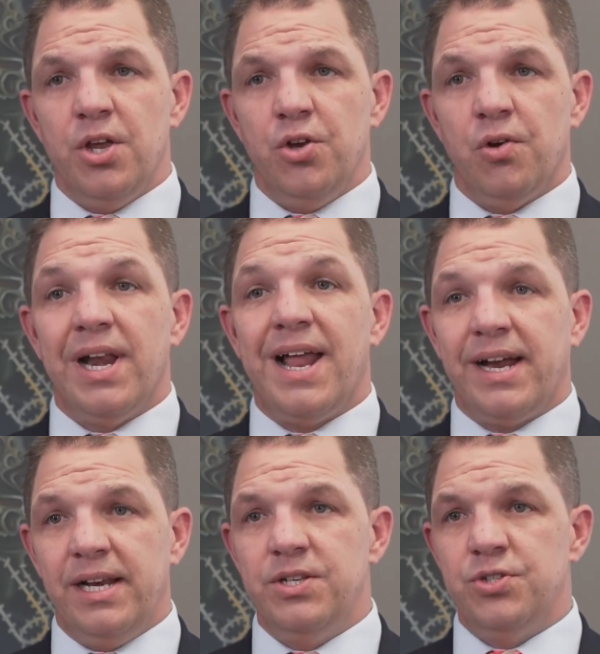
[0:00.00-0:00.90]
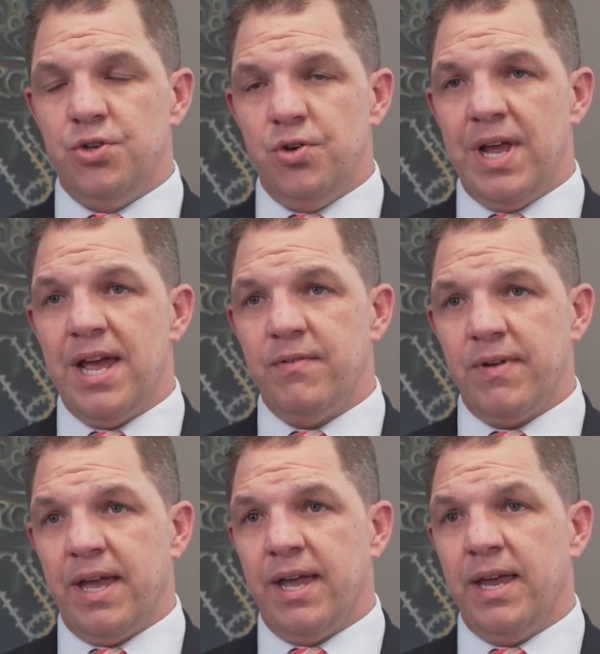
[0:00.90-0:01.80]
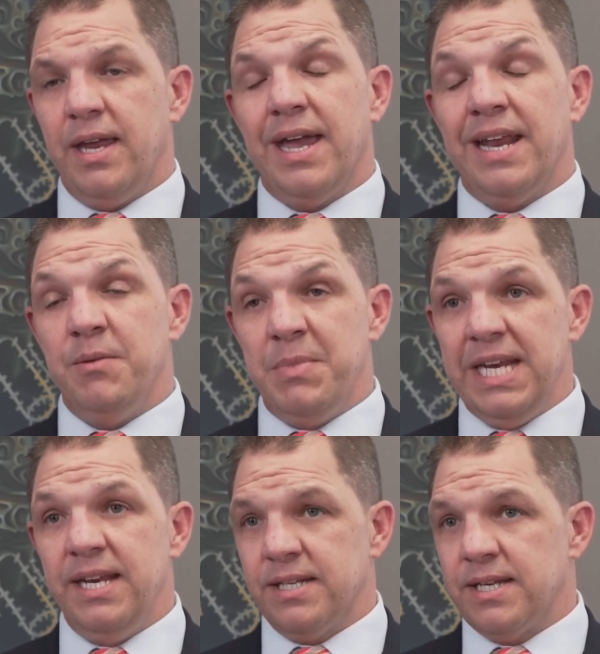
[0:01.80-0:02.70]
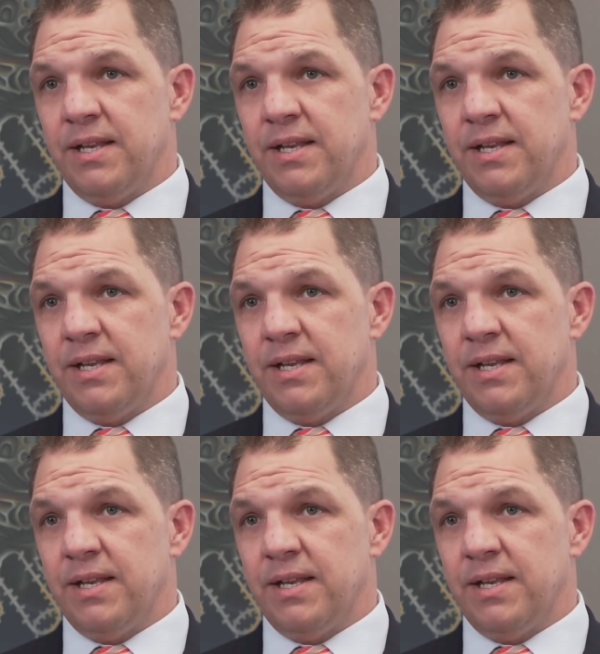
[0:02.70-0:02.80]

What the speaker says: you're likely to have an immediate,